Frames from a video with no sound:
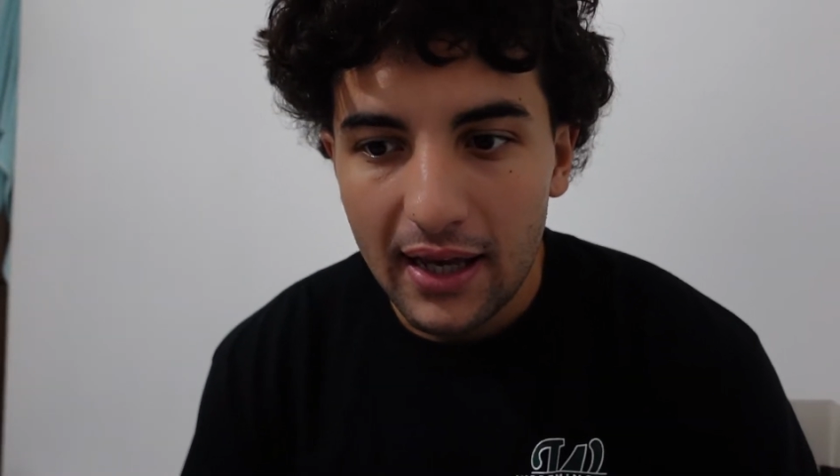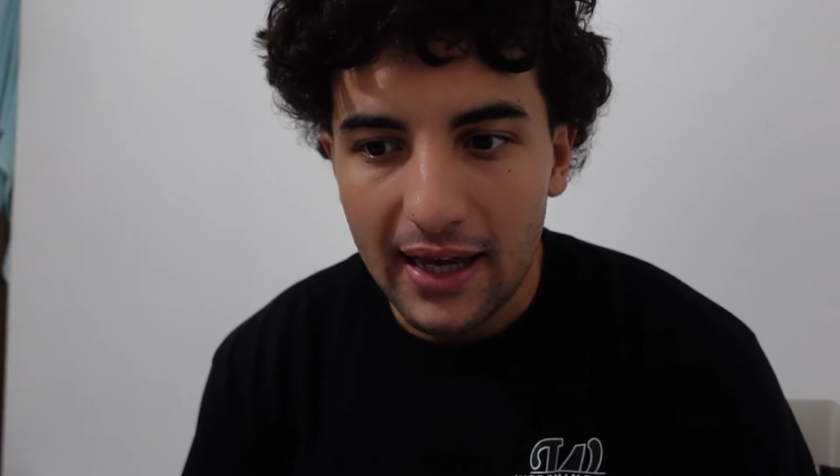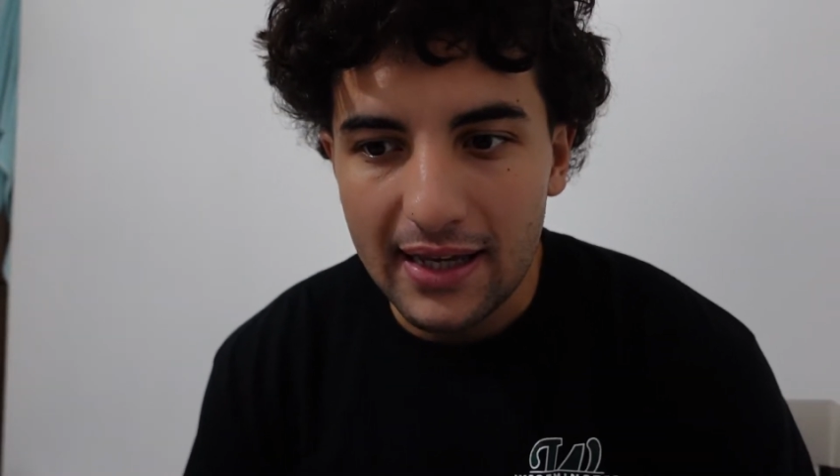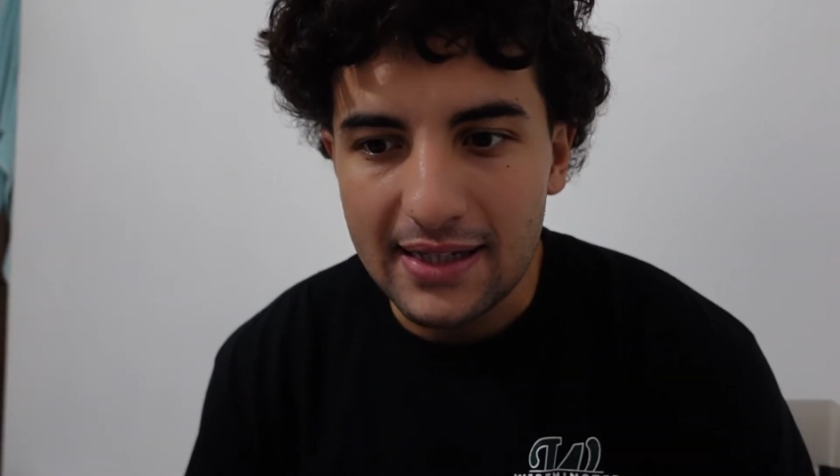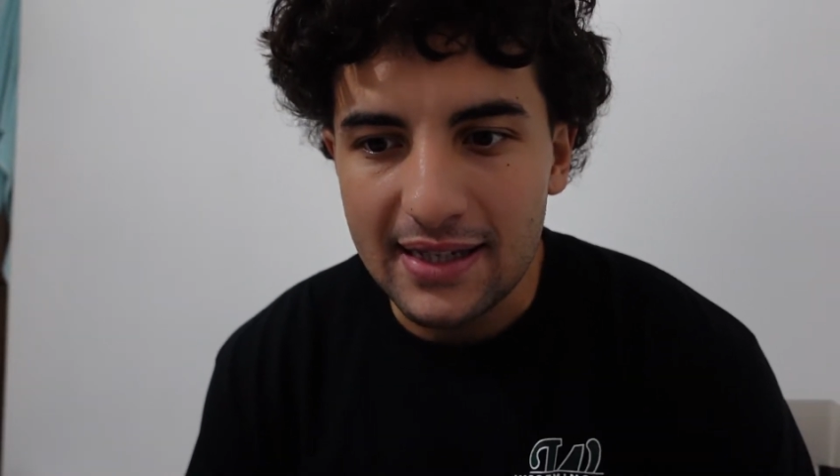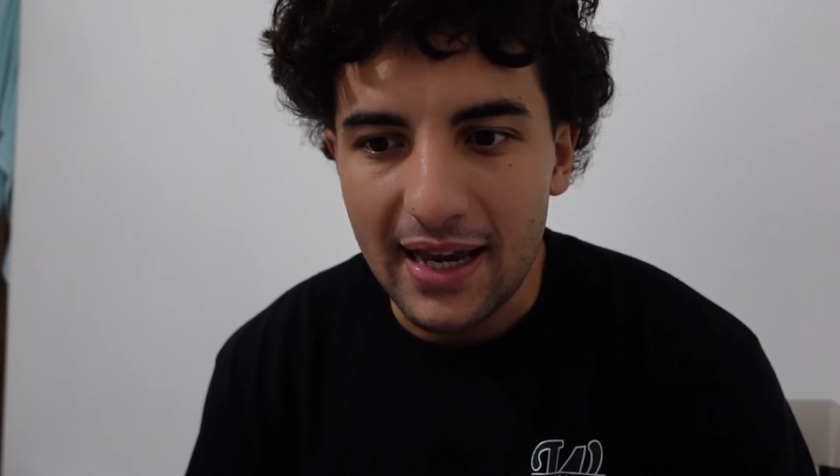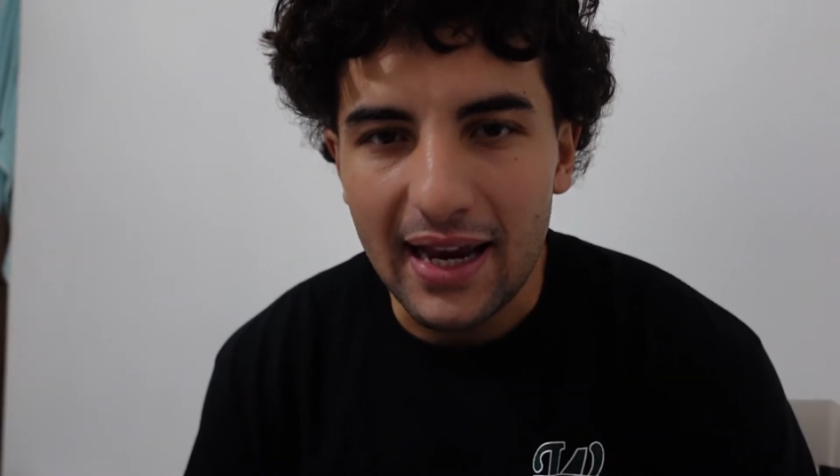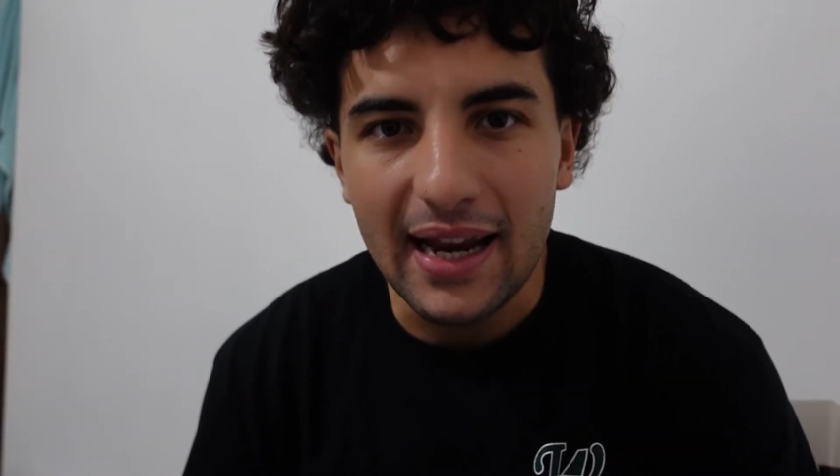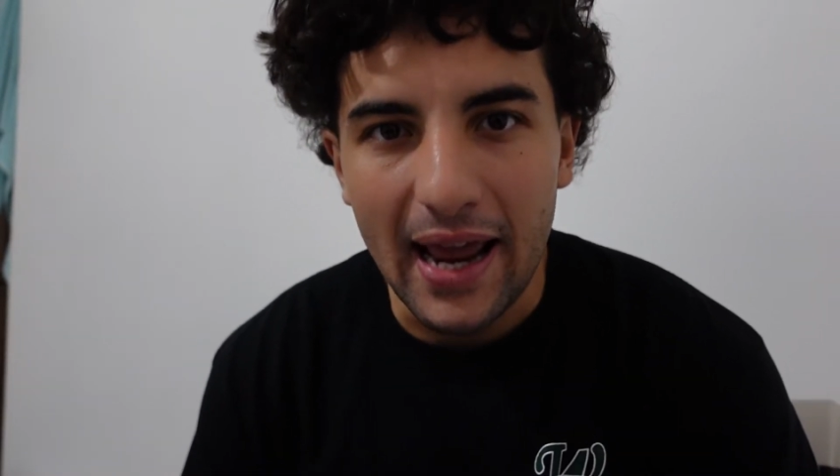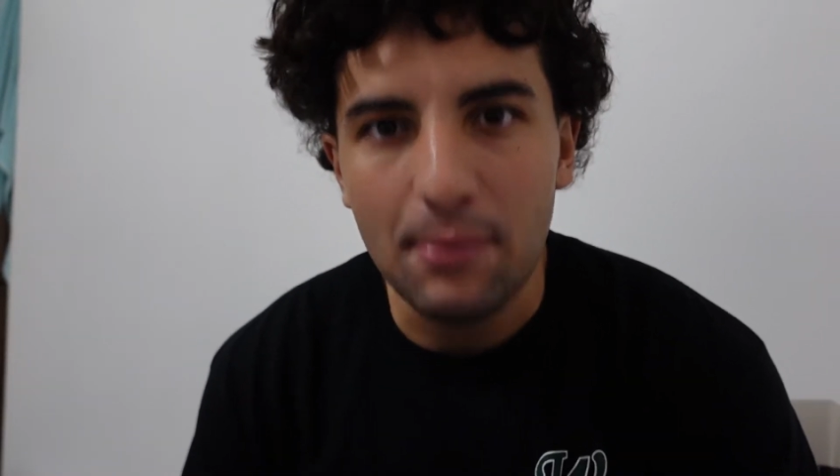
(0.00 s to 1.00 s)
is
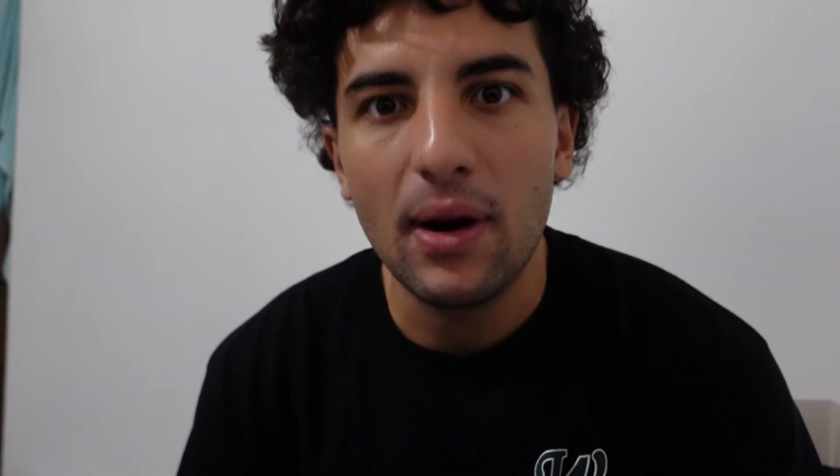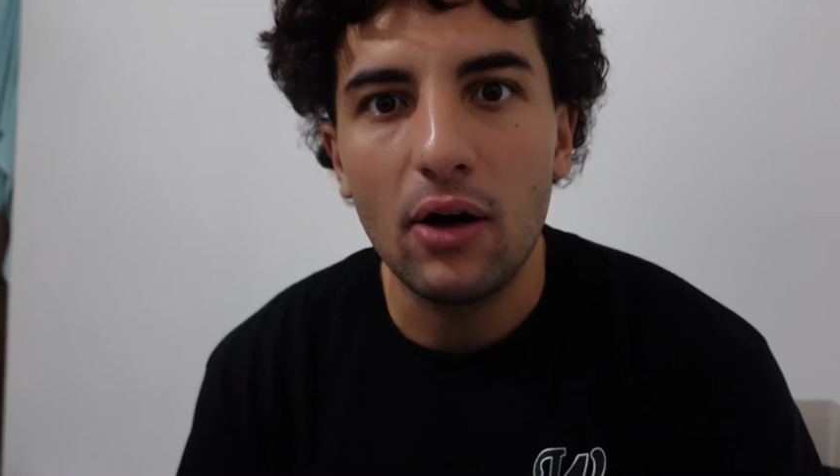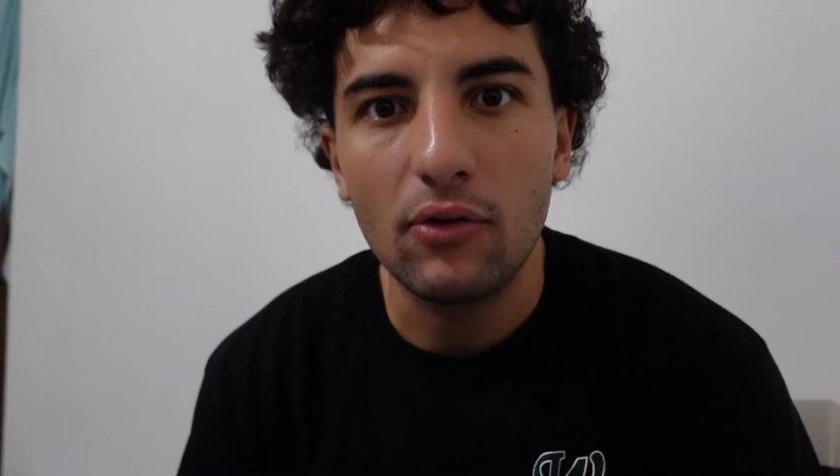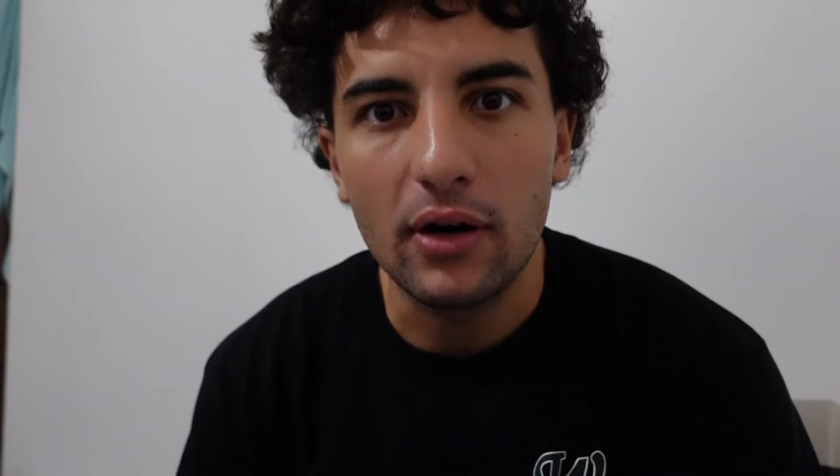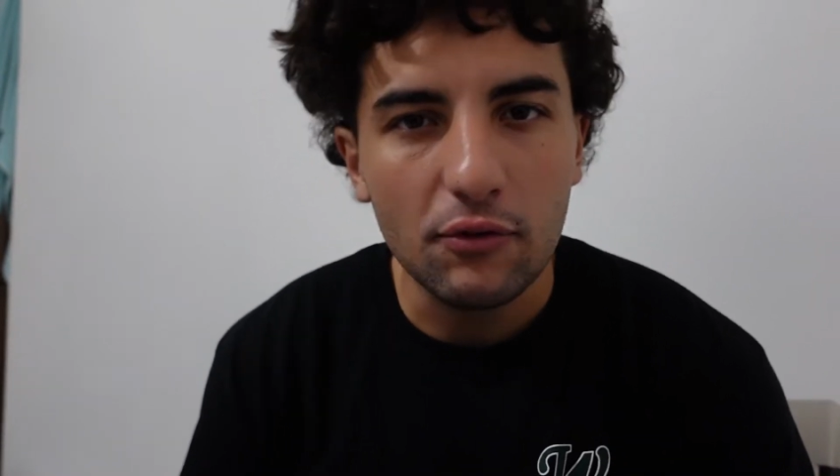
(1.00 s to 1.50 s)
an 8-mile run.